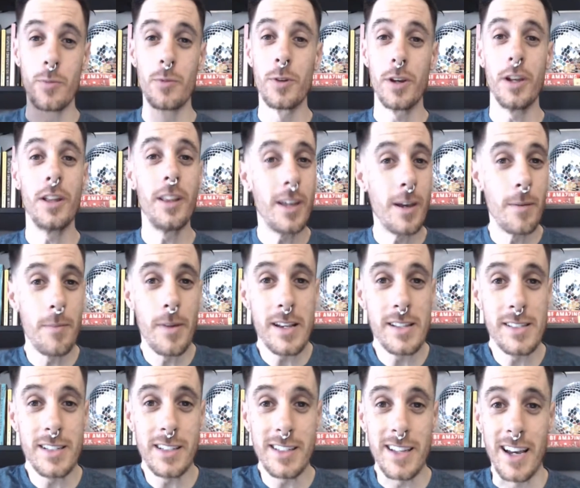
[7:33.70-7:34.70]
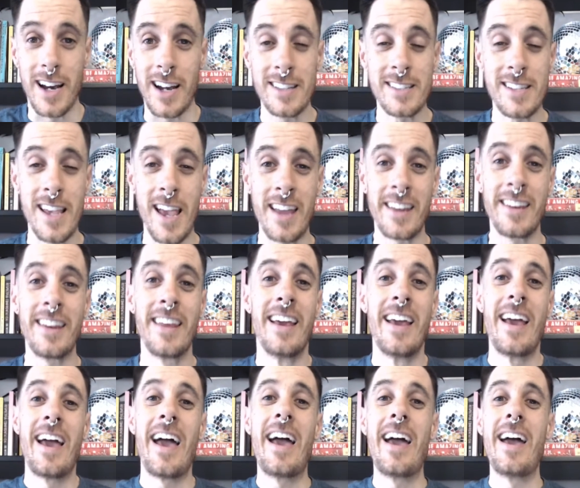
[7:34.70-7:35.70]
really amazing content
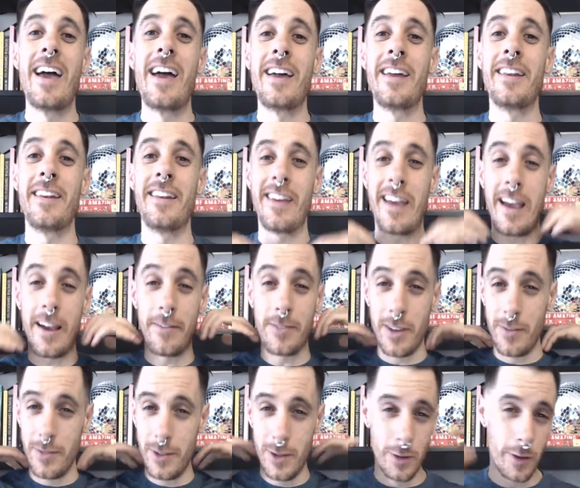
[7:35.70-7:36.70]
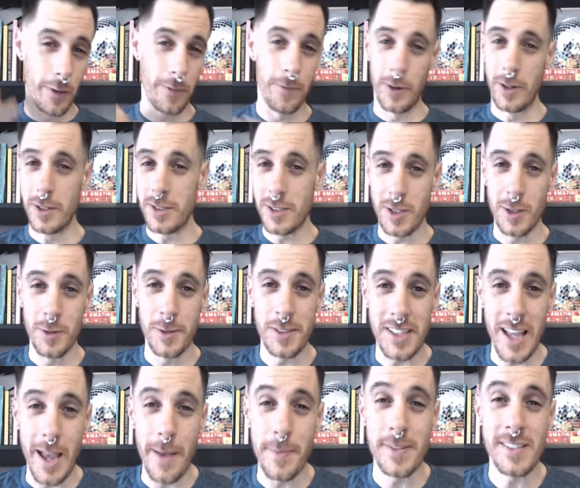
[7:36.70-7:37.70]
and have given you the first 2
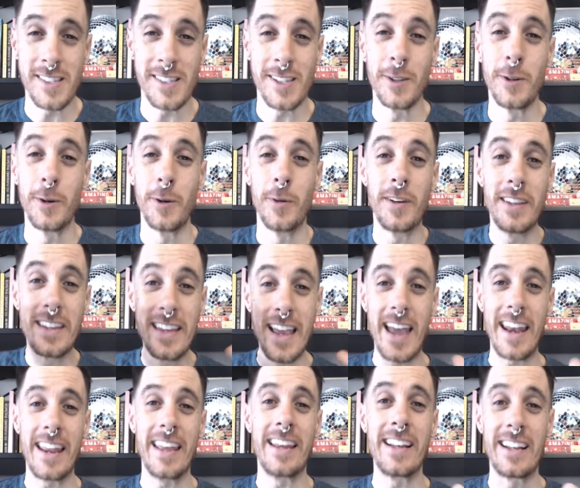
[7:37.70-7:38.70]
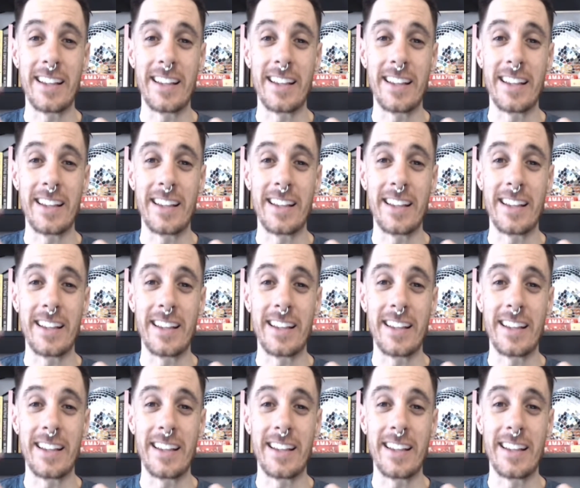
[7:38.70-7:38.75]
steps to getting